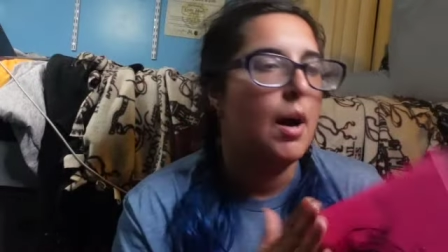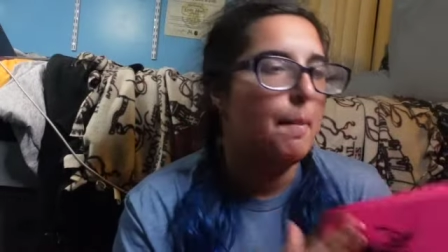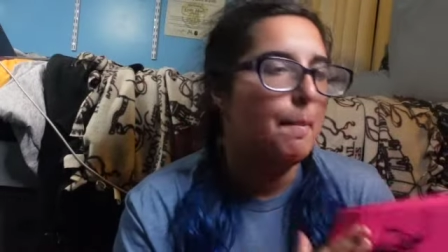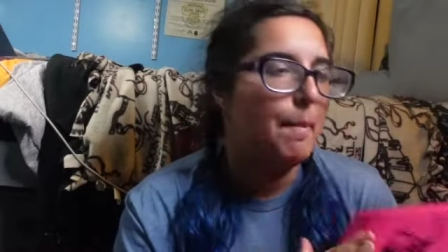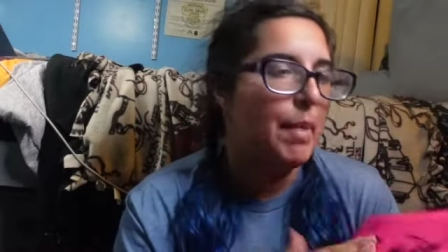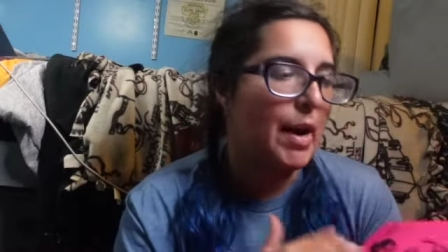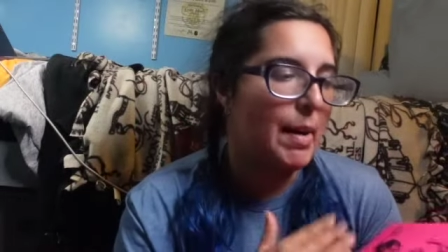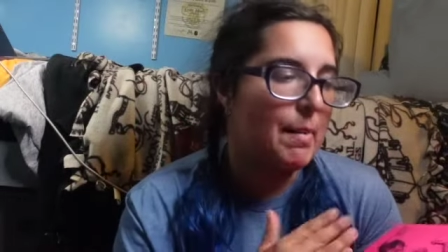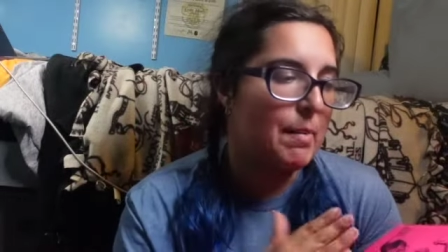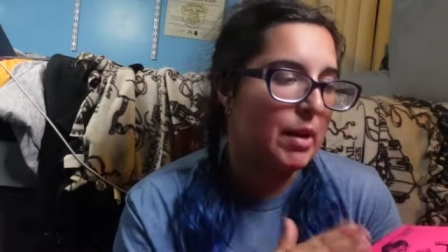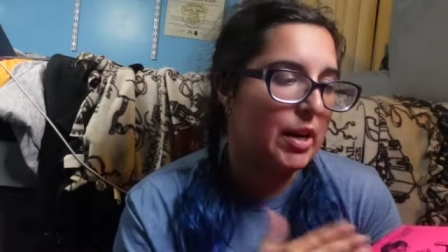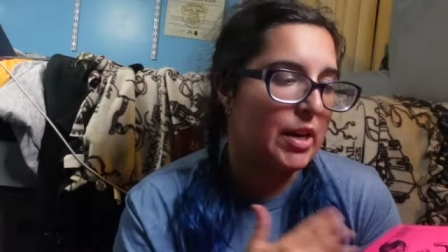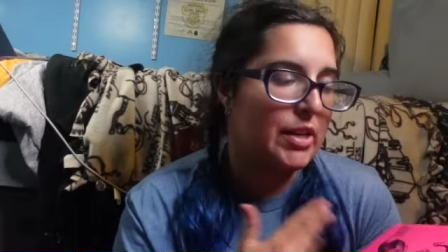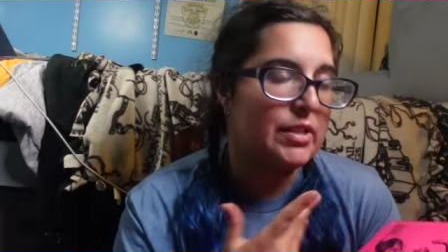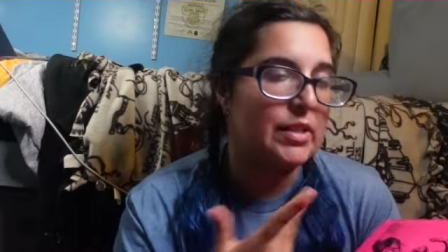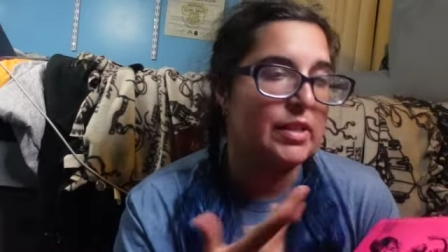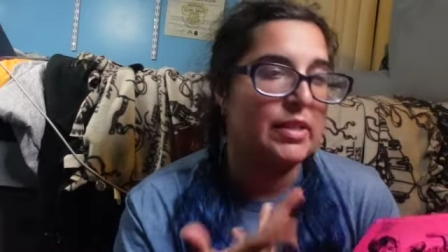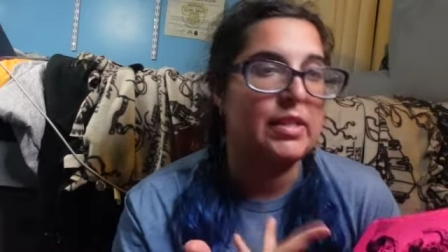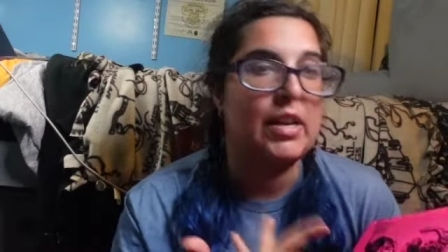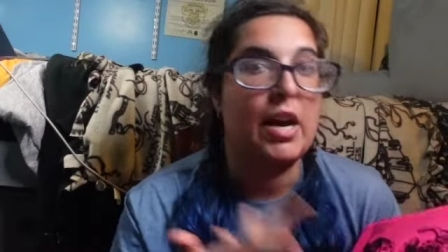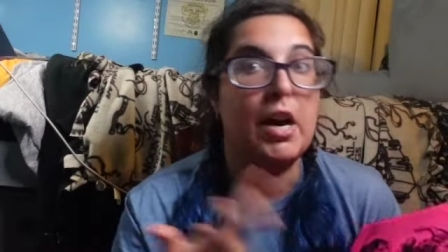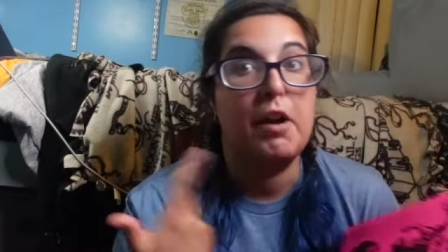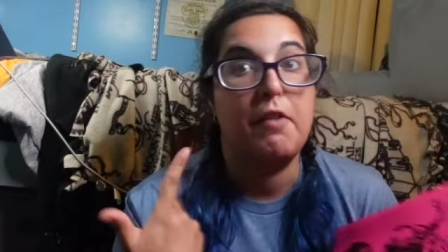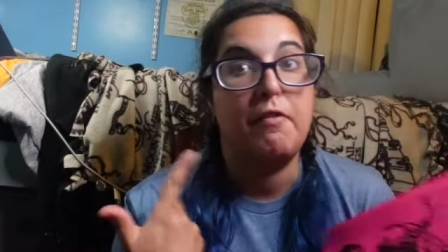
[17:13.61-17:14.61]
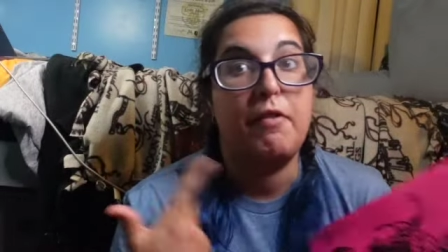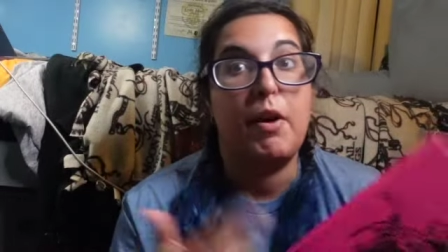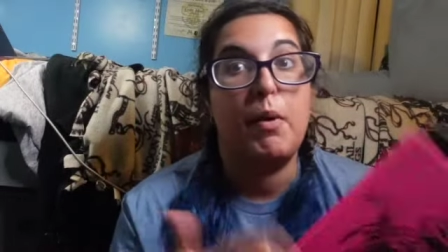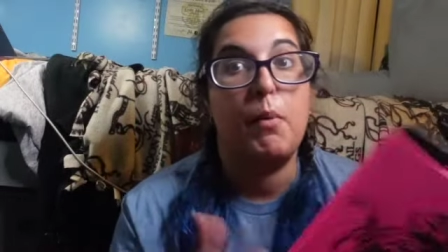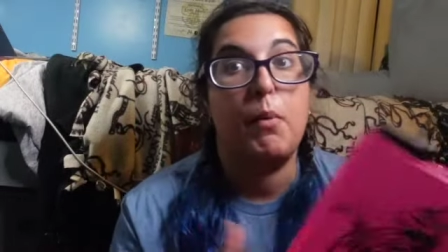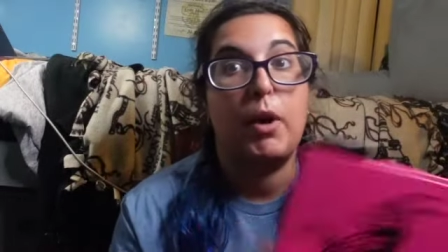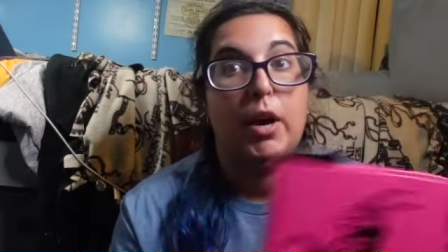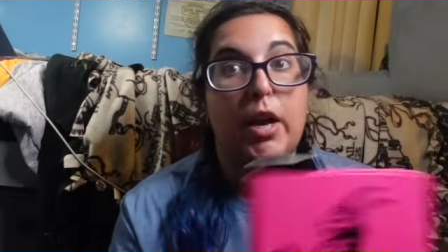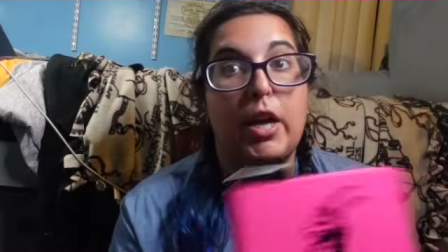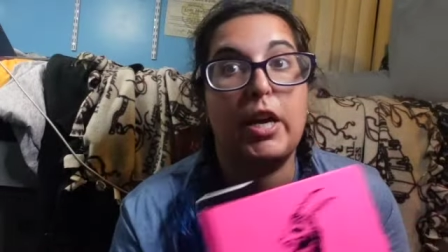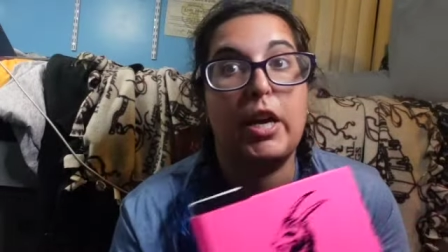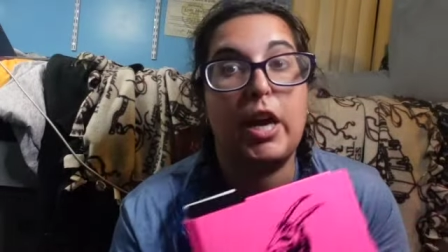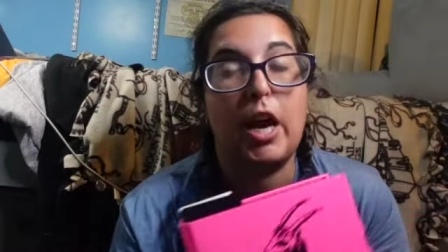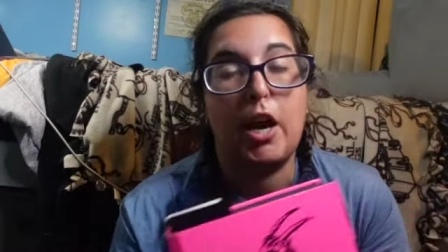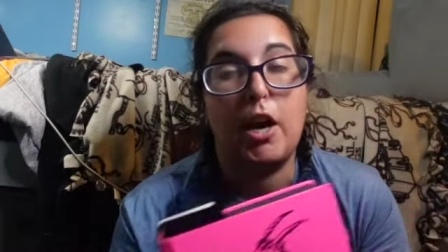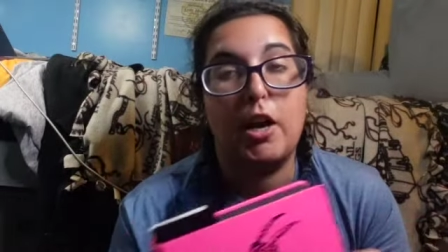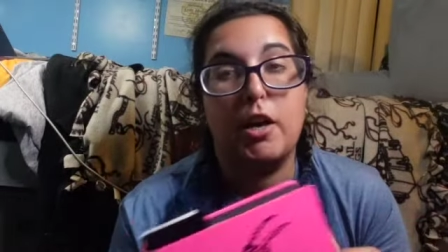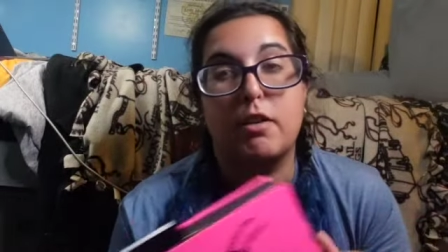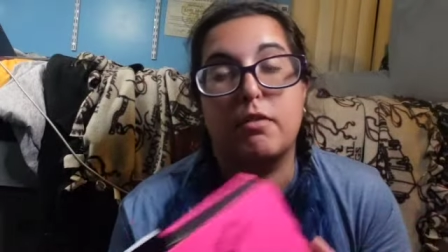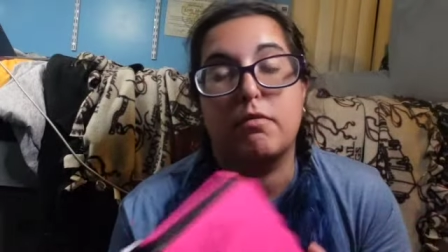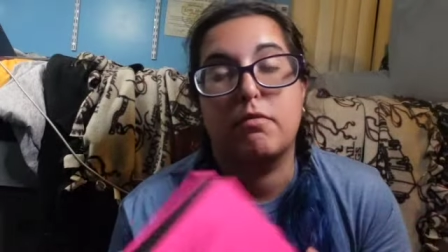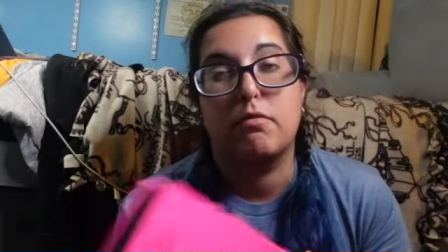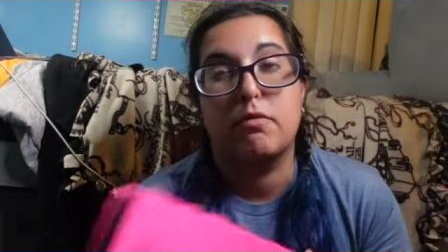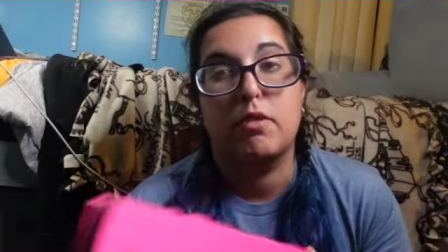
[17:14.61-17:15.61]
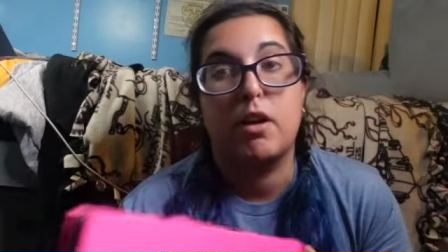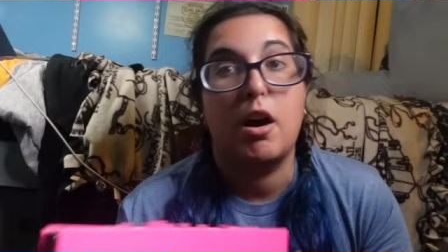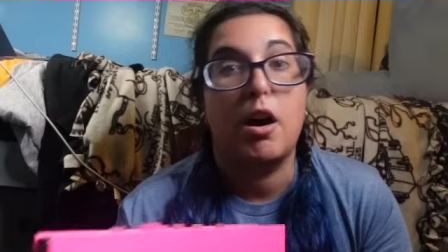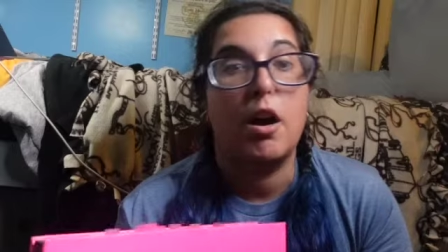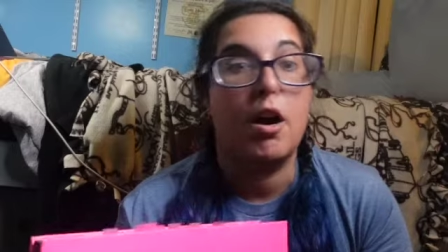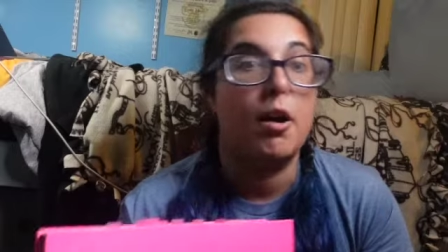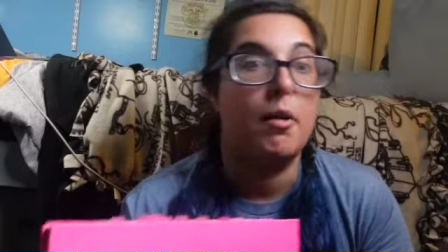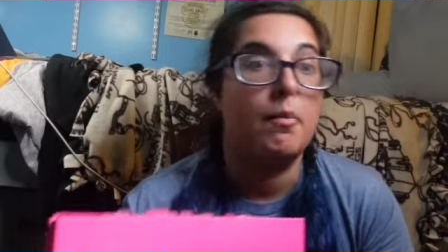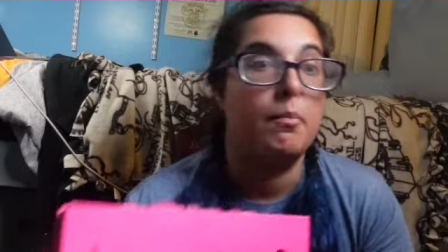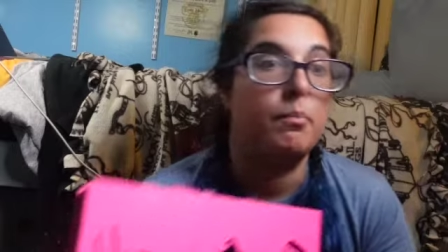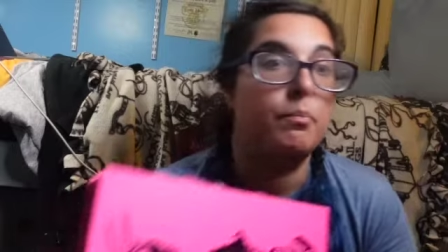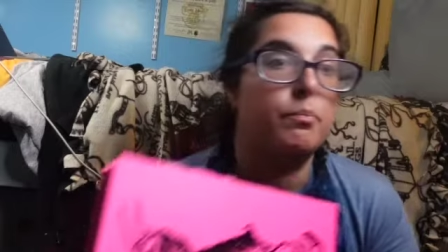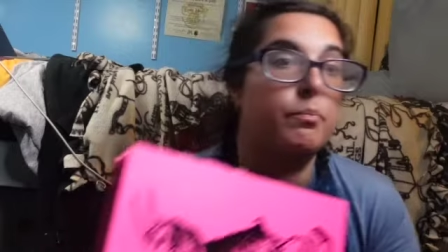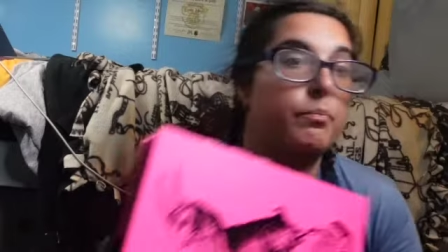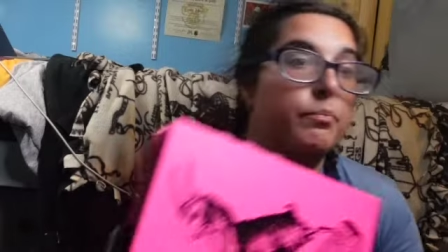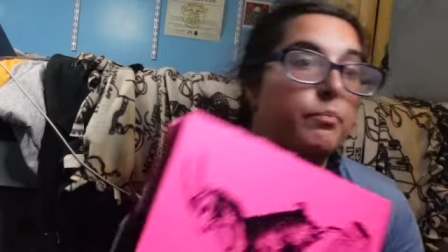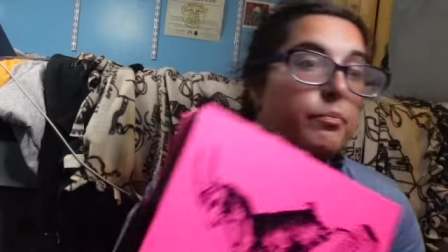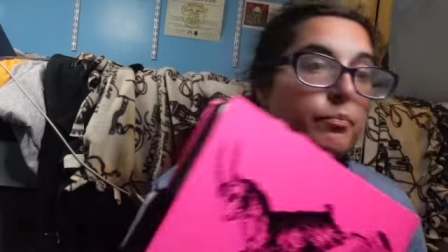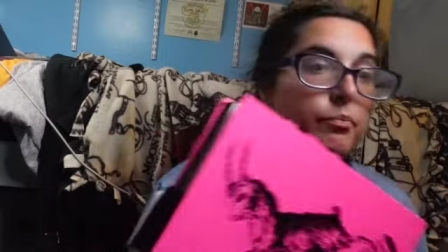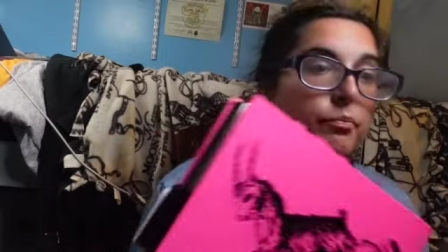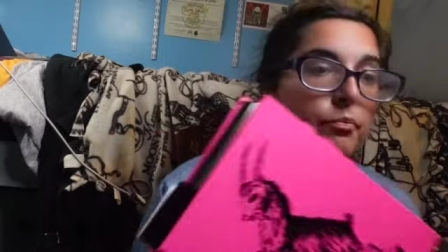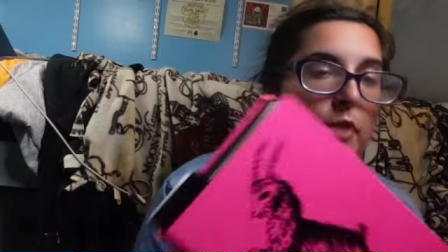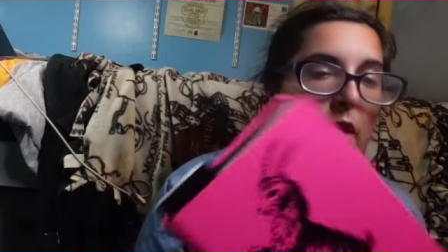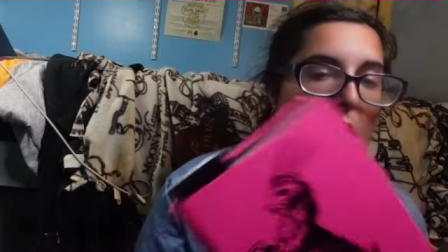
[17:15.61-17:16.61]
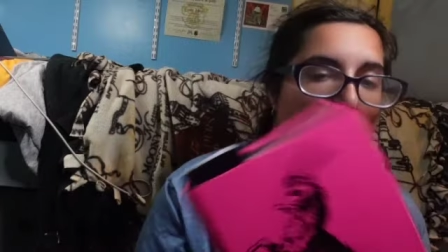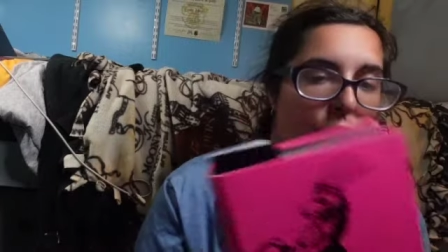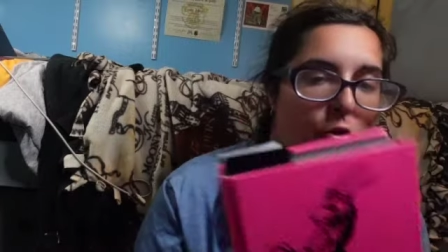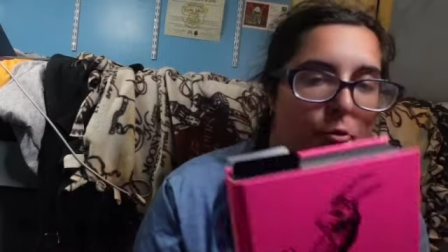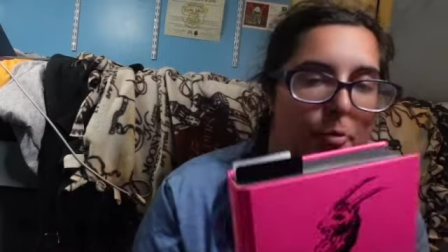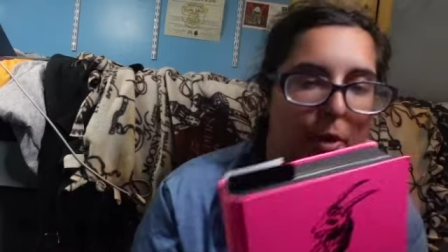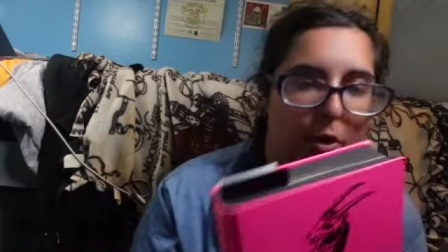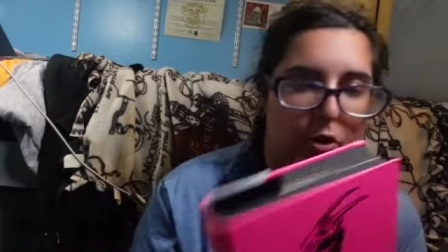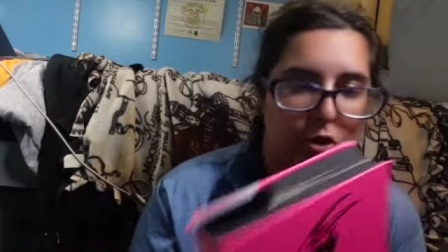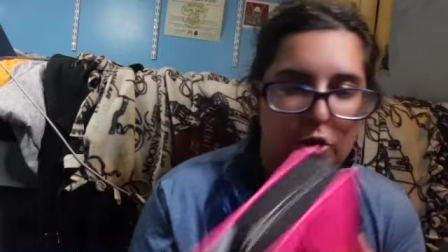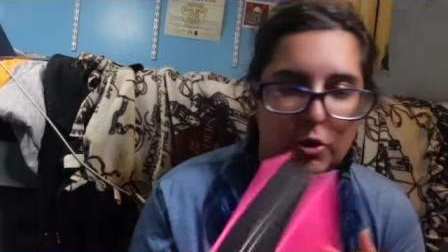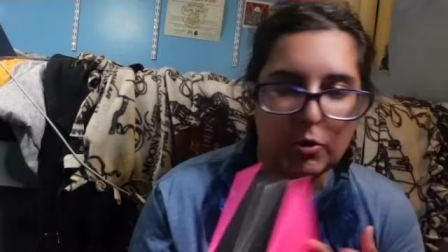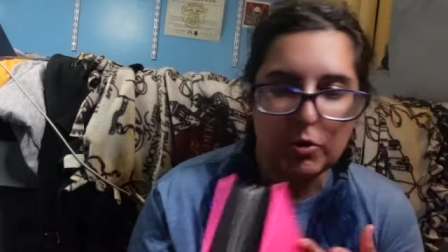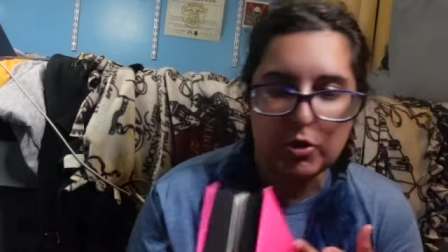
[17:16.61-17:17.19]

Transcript: But I'm going to decide if I want to get... Um, that other book too.